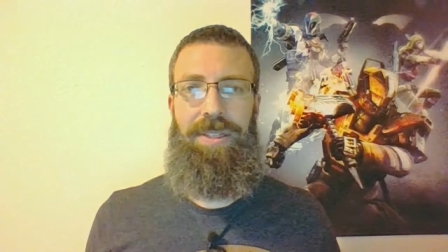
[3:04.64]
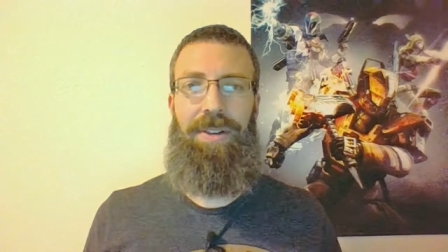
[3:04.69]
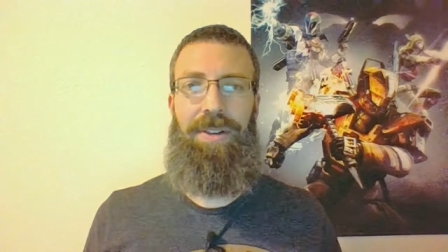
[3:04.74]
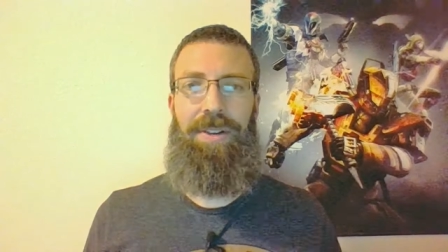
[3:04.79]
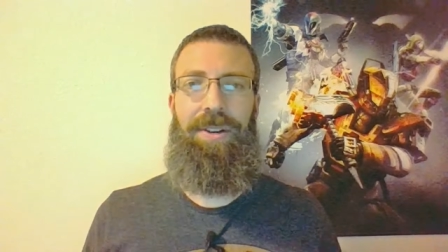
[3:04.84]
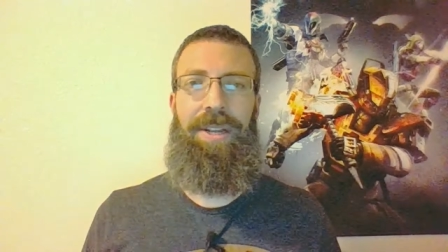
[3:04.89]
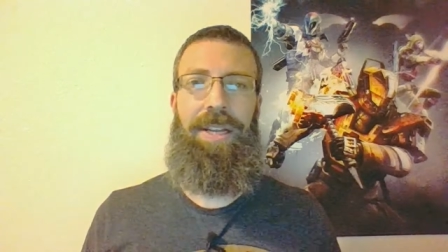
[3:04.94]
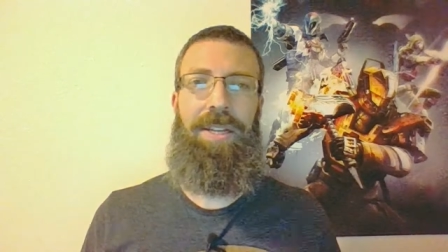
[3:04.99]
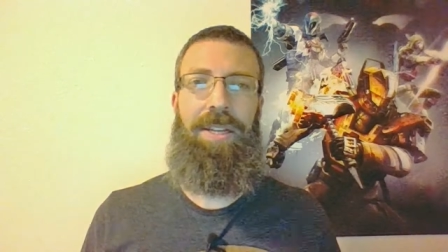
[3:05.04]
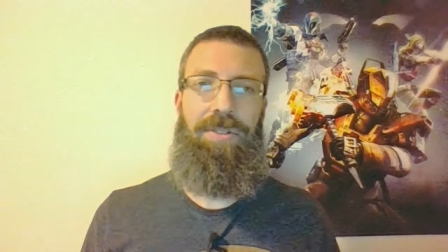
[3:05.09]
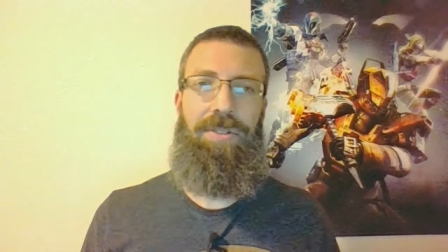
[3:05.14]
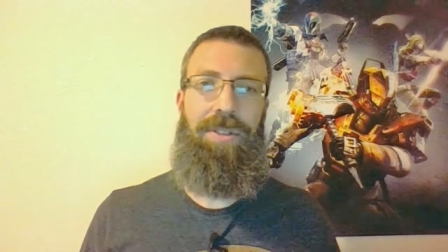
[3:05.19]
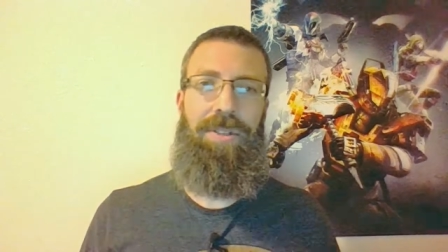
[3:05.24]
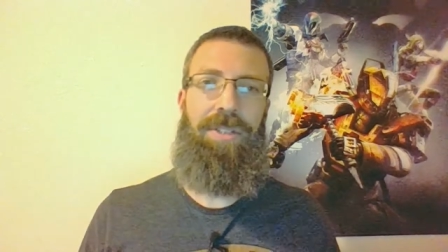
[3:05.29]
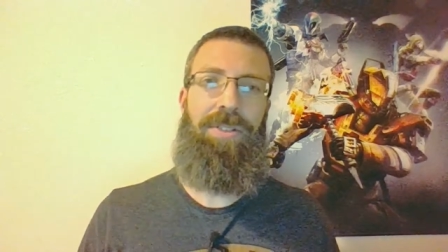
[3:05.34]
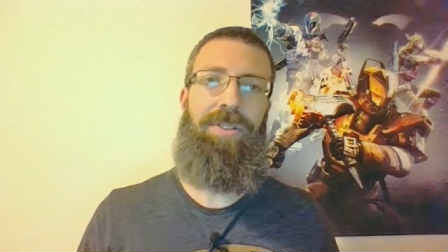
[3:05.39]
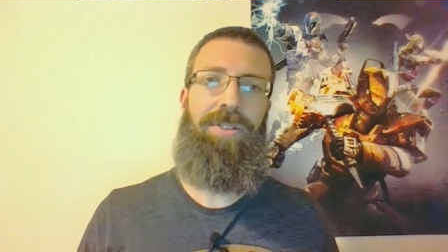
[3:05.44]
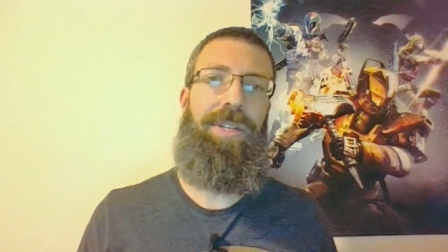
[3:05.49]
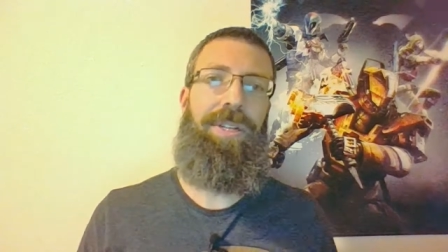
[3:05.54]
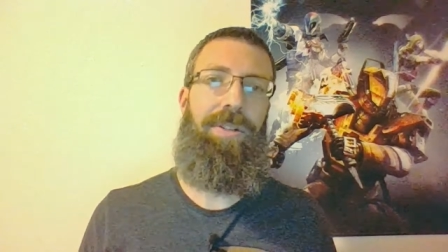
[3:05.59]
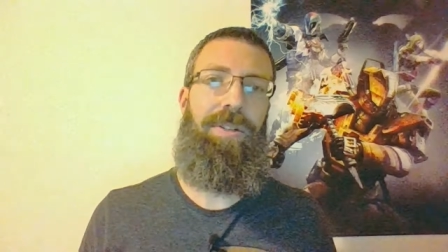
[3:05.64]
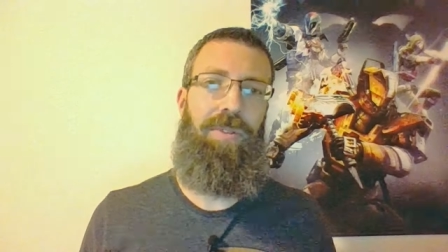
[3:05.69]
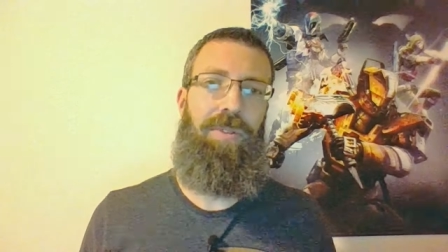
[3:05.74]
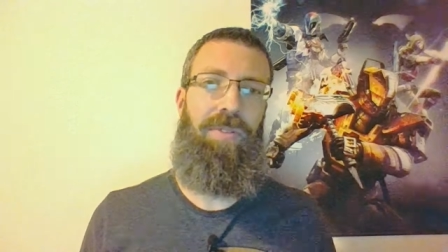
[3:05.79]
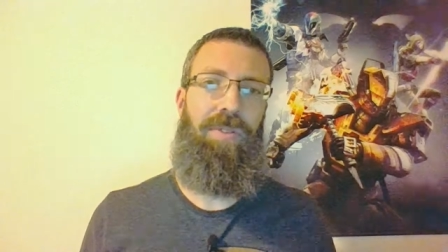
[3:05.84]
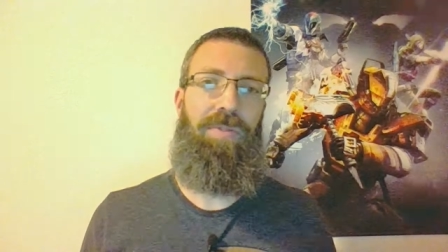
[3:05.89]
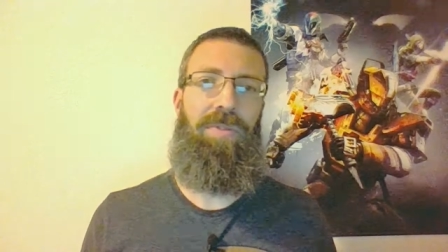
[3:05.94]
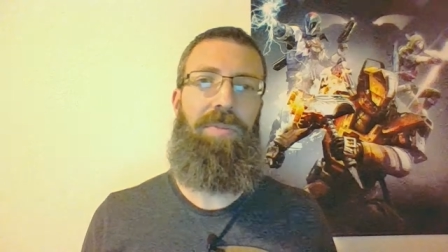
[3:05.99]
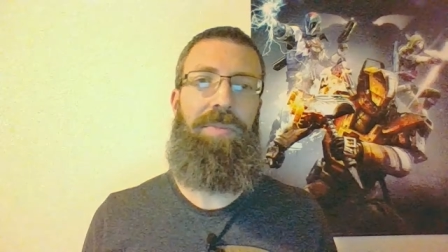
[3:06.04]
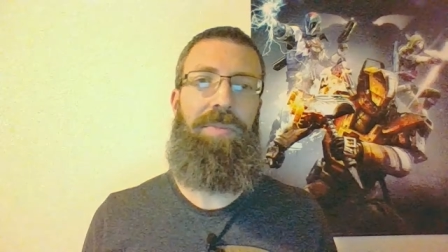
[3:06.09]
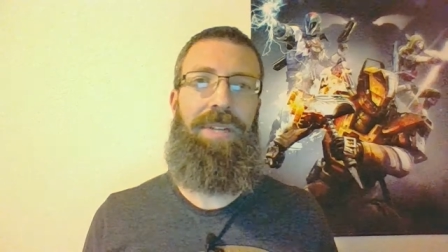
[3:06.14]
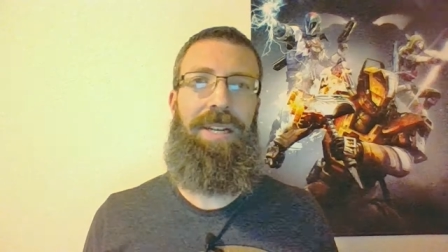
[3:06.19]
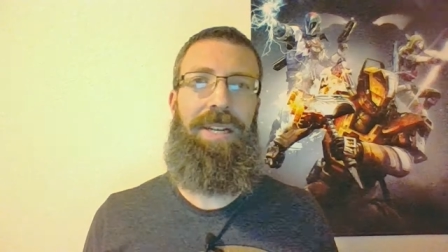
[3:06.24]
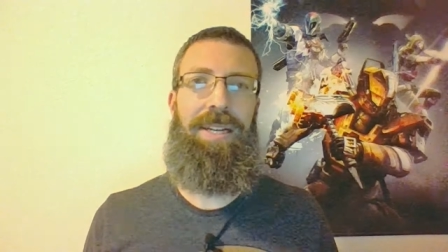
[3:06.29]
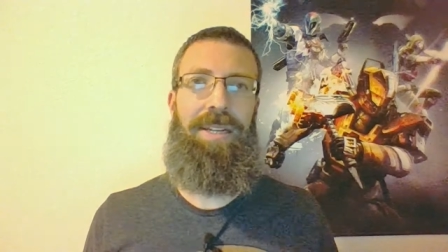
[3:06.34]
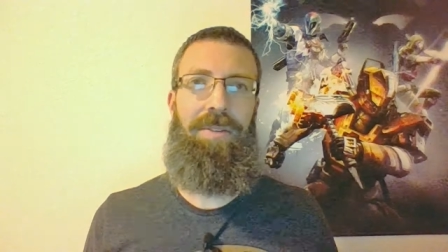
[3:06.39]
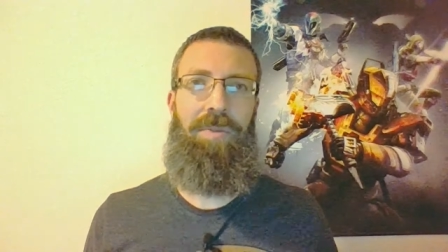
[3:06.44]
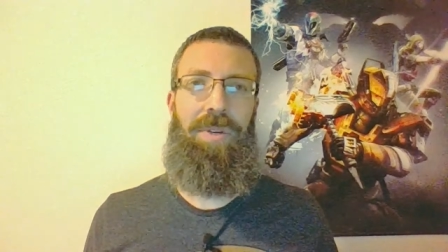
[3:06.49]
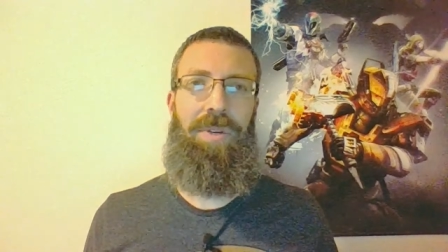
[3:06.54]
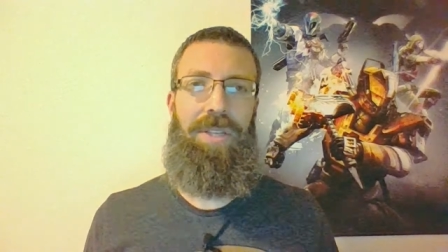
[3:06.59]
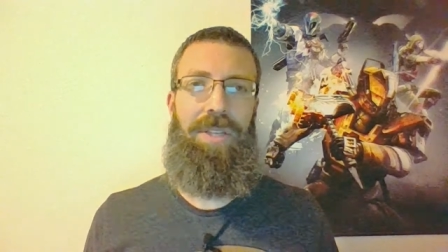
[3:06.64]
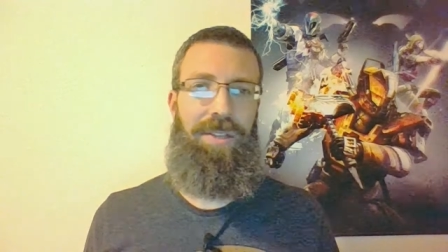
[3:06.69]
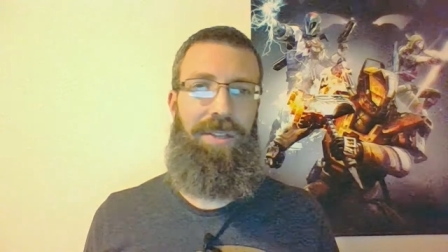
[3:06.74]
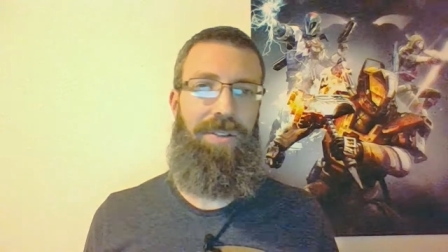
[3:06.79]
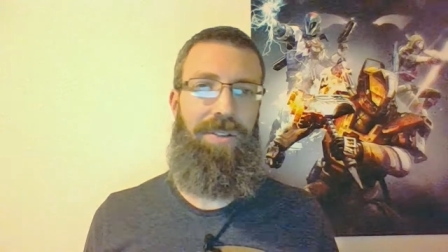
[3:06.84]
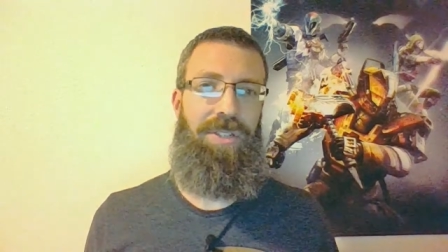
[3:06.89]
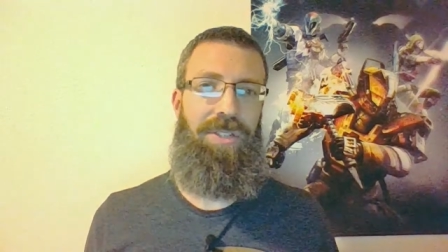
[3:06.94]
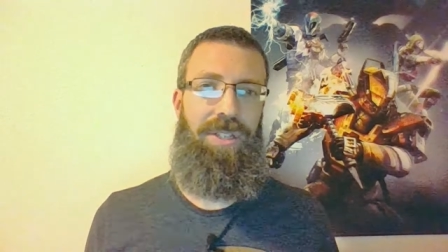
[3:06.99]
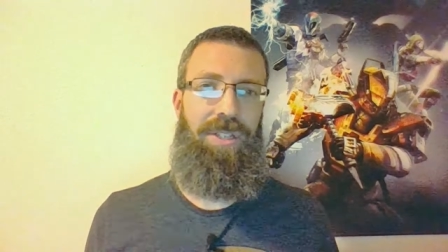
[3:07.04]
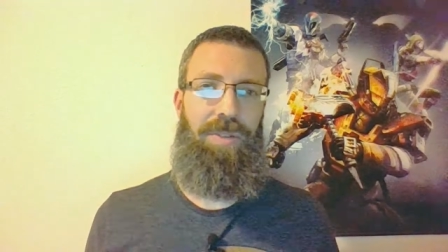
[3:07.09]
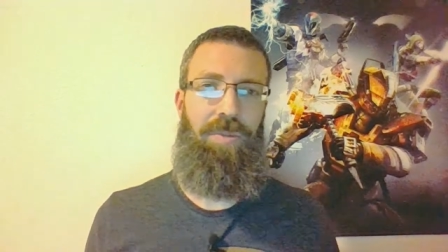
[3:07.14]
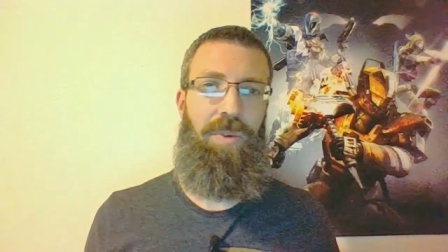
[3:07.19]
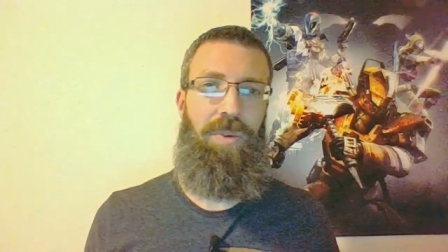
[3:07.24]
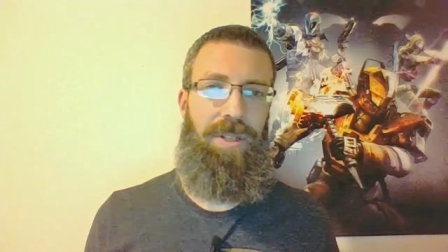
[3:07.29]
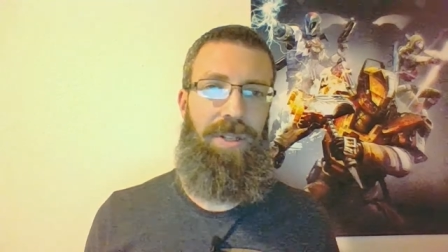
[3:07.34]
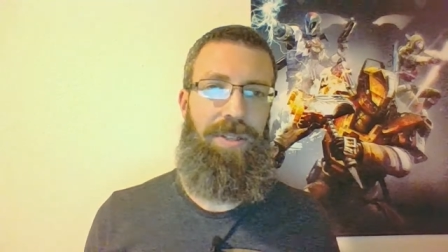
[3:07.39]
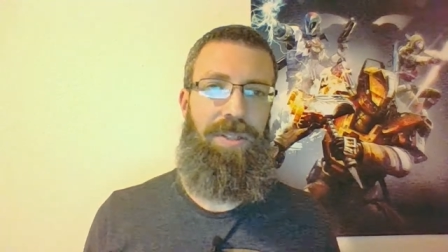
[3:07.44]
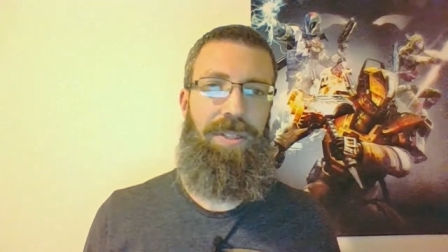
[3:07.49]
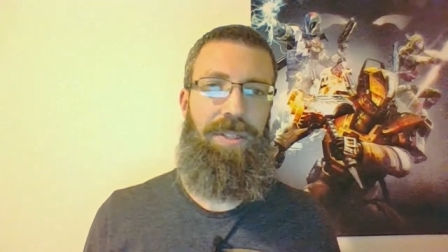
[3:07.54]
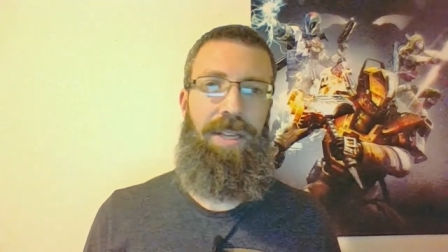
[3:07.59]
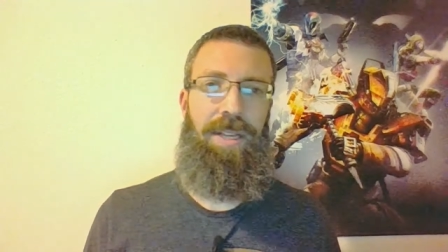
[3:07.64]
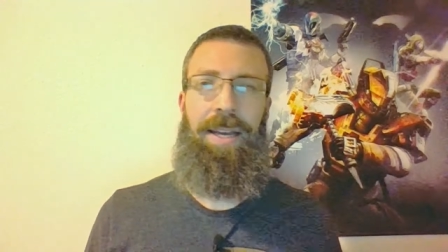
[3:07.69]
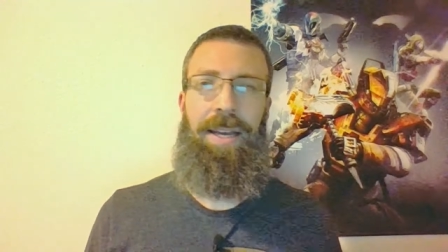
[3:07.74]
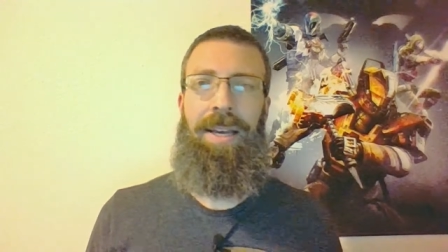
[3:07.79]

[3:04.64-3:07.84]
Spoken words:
that are hindering your hero from getting what he or she wants.